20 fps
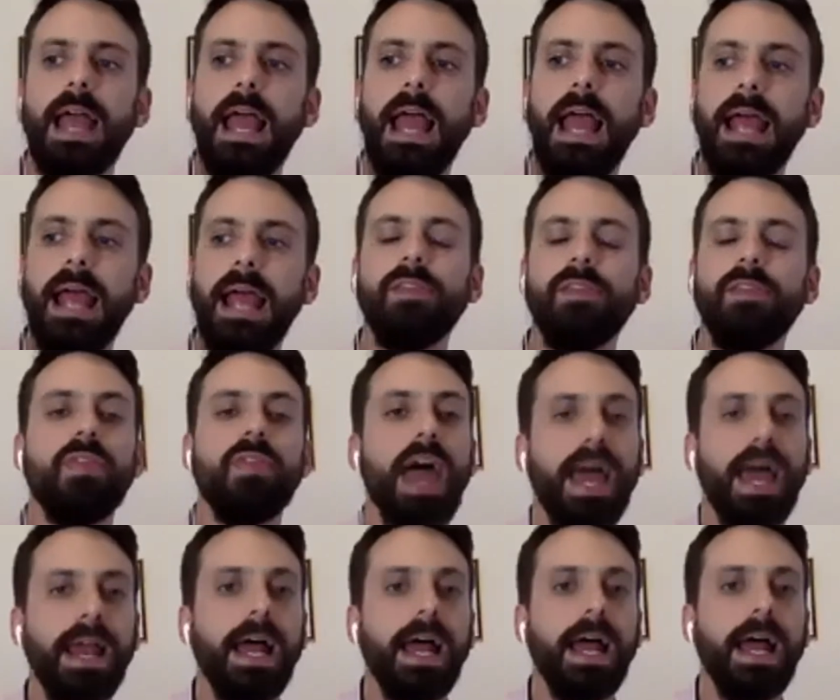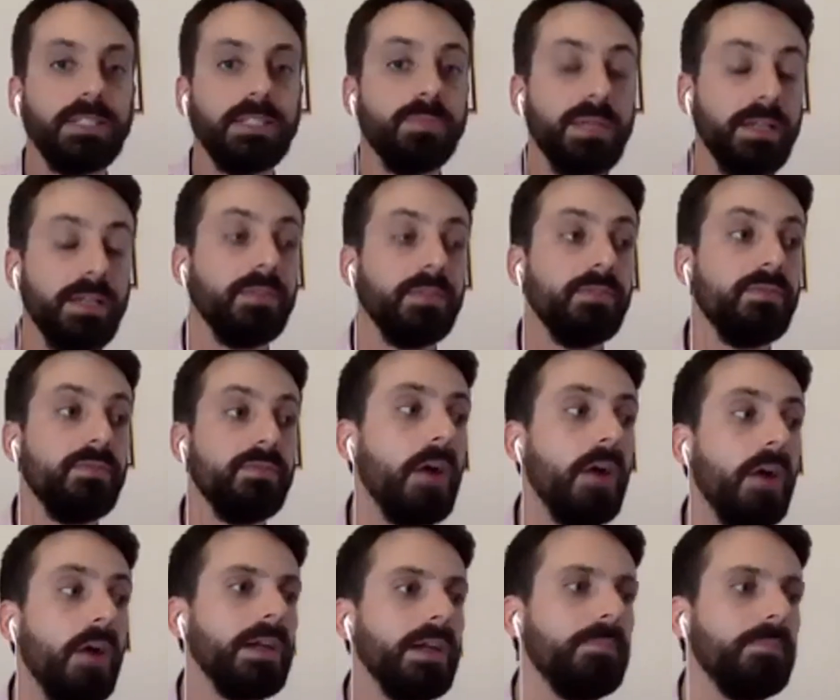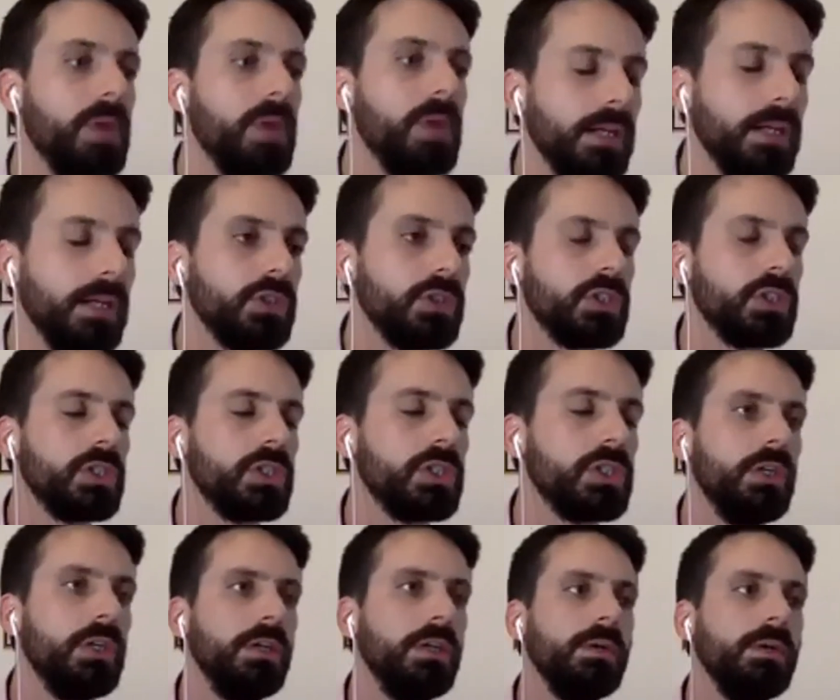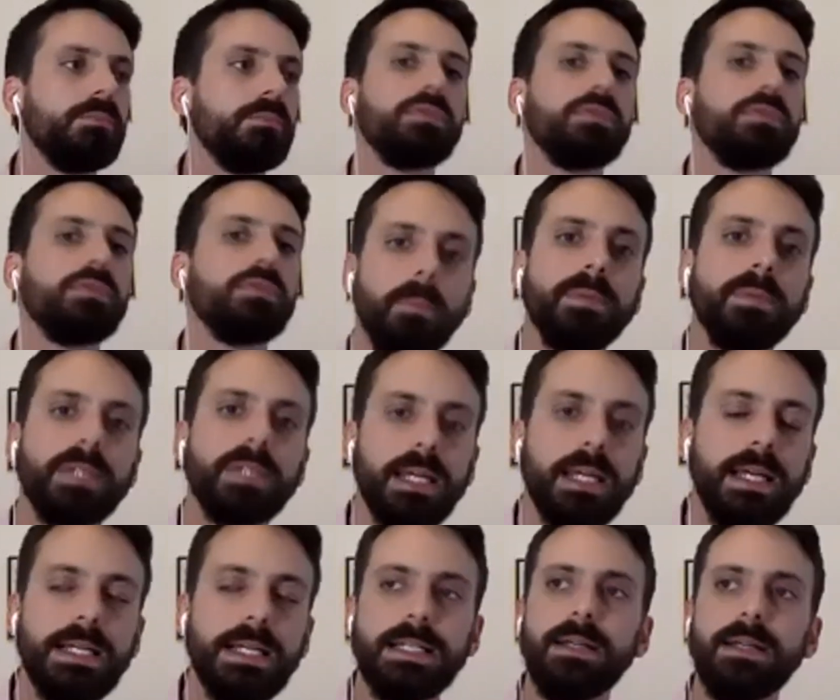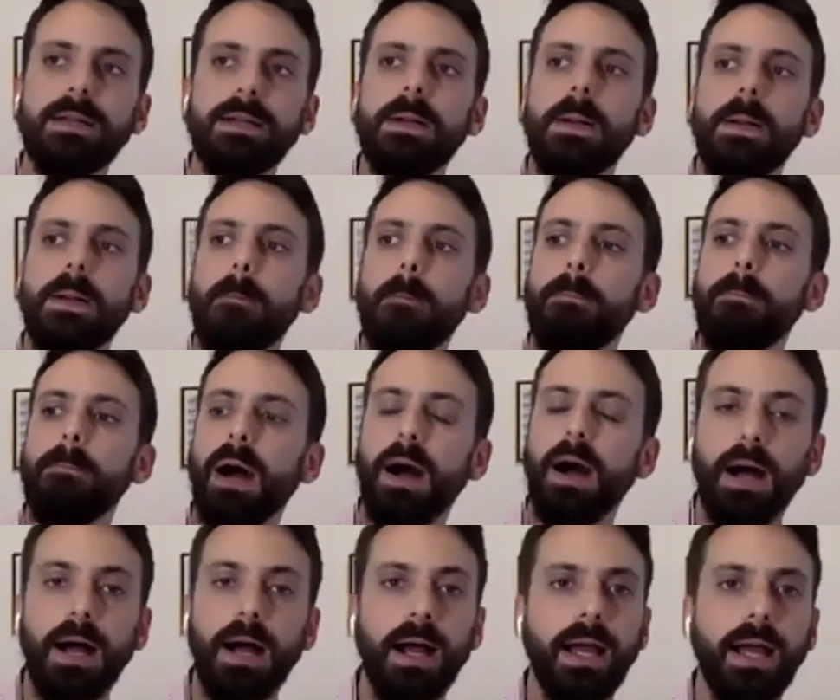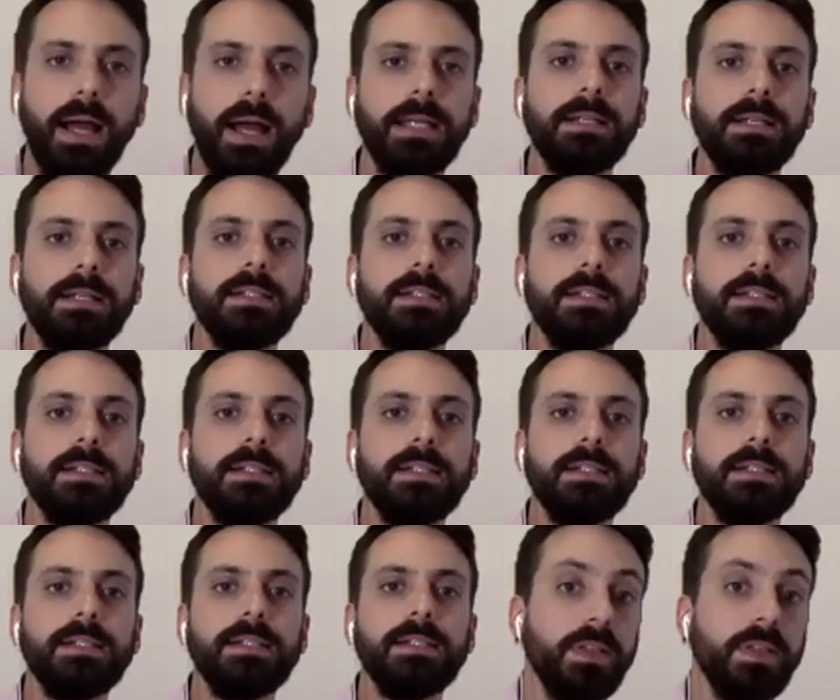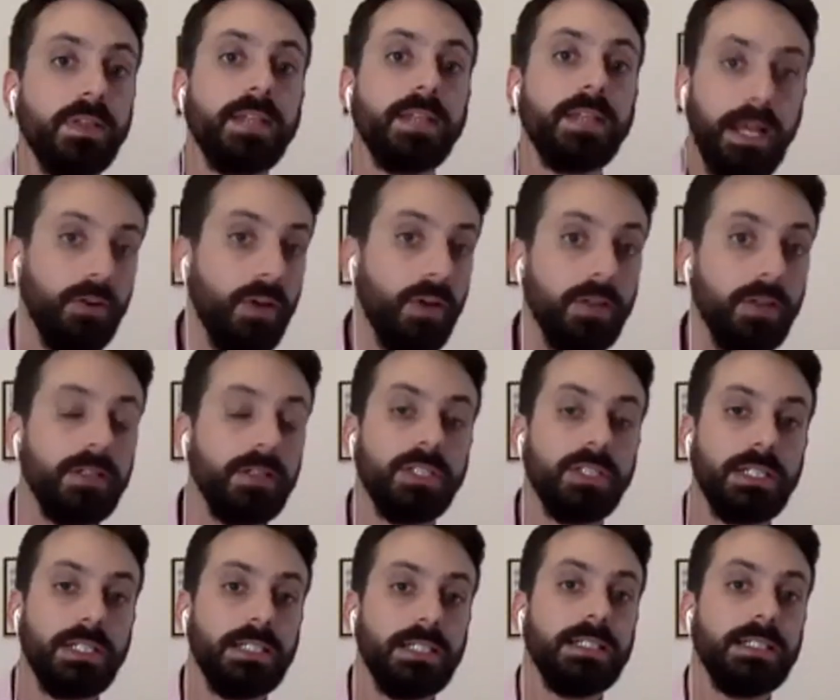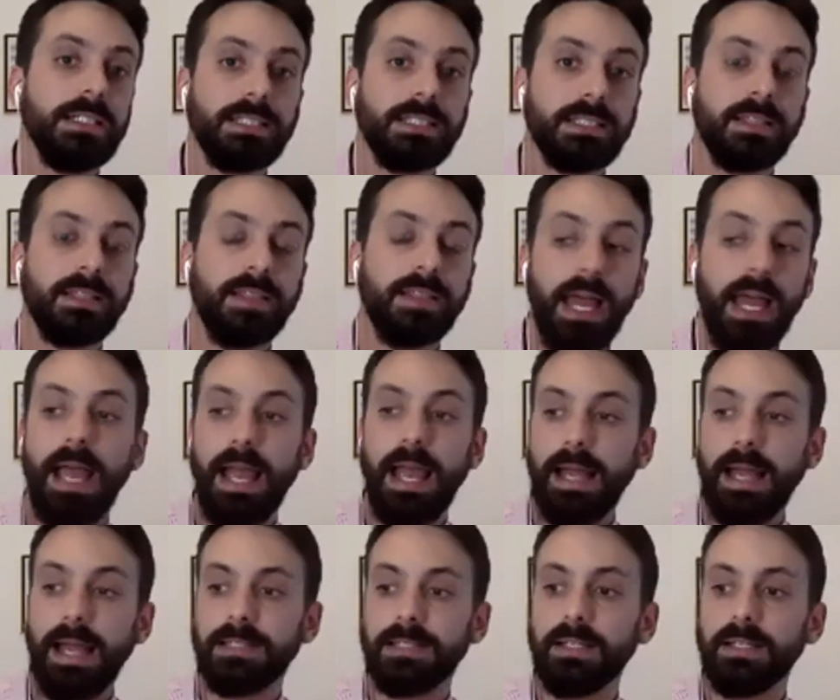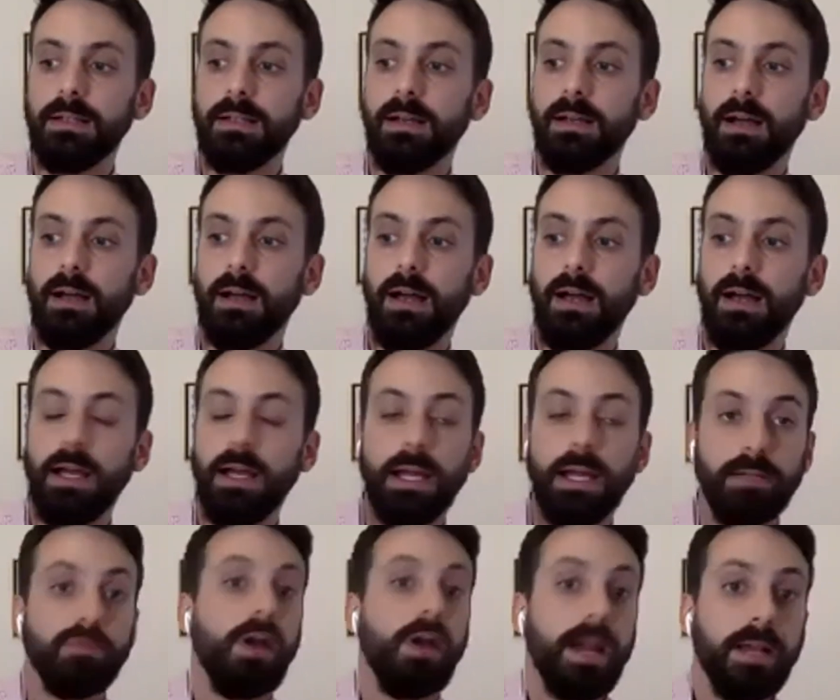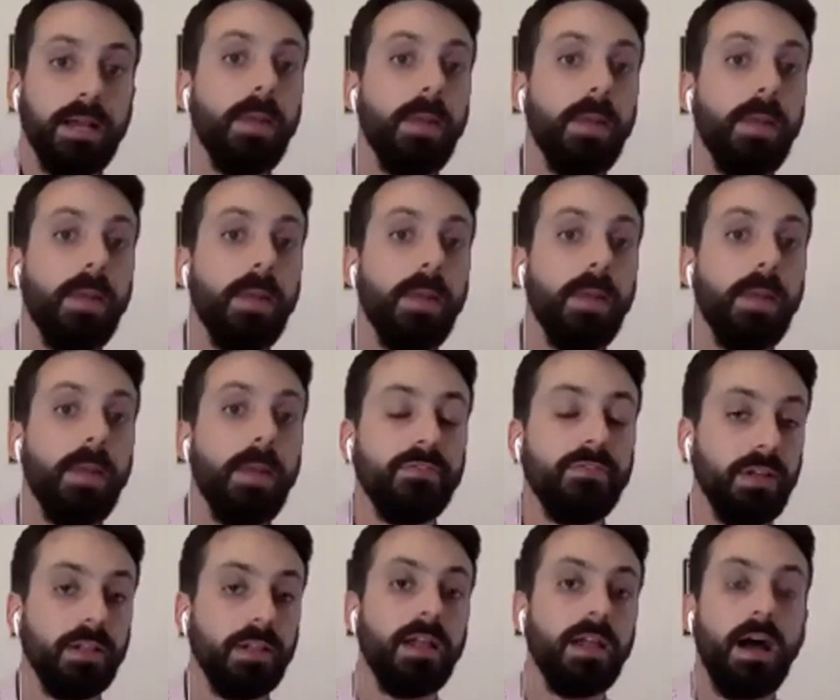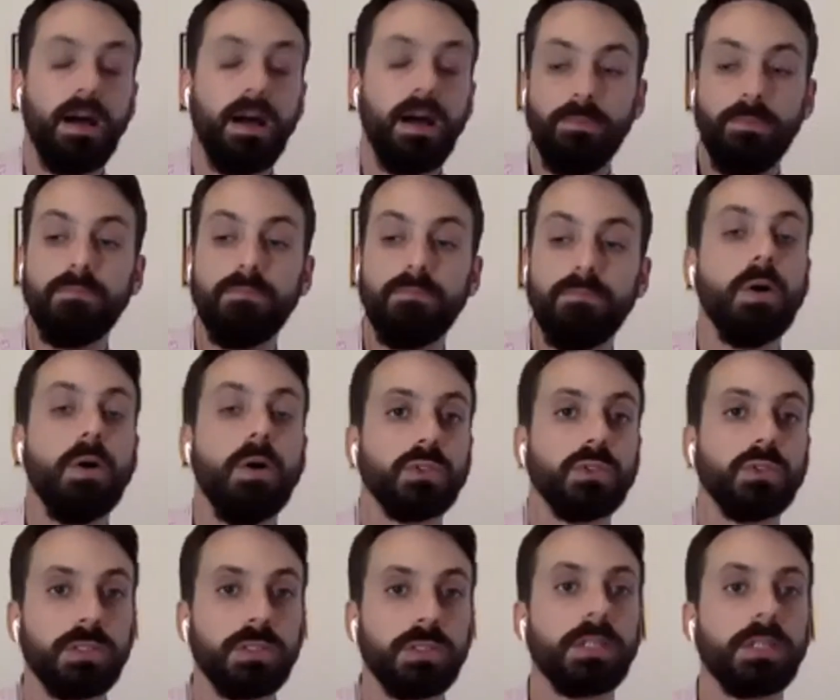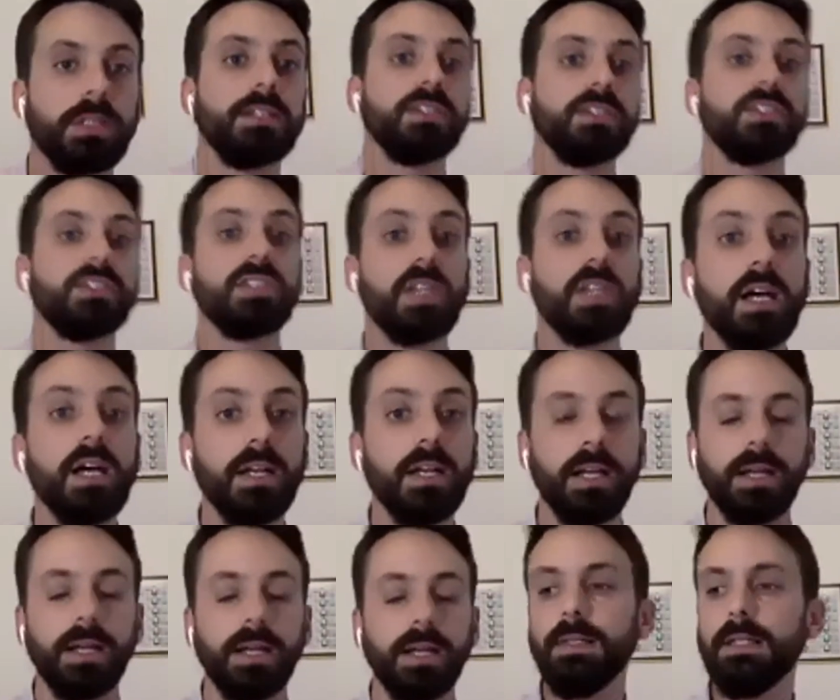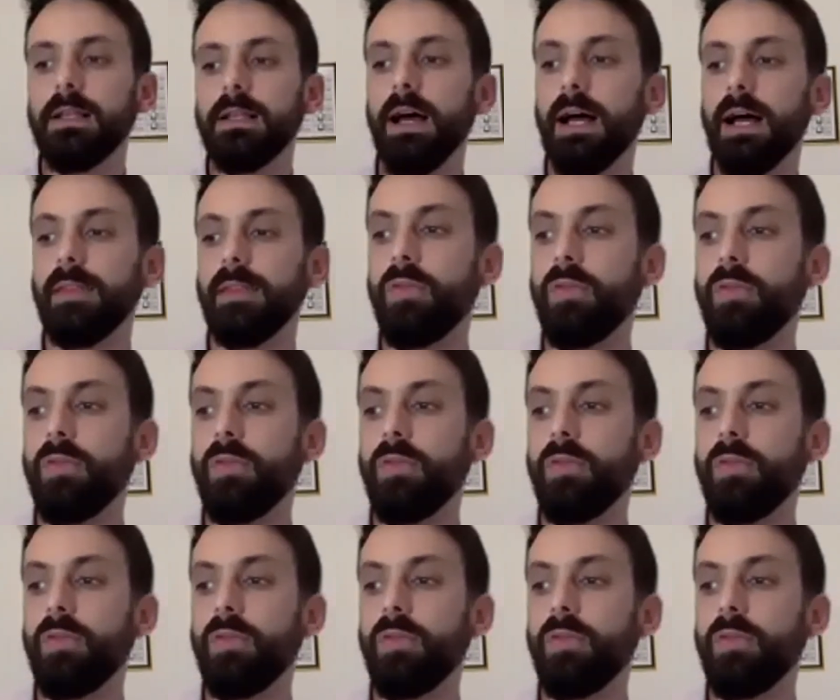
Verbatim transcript: And that has been very much prompted by some of the technologies that I write about and that I feel are most concerning uh,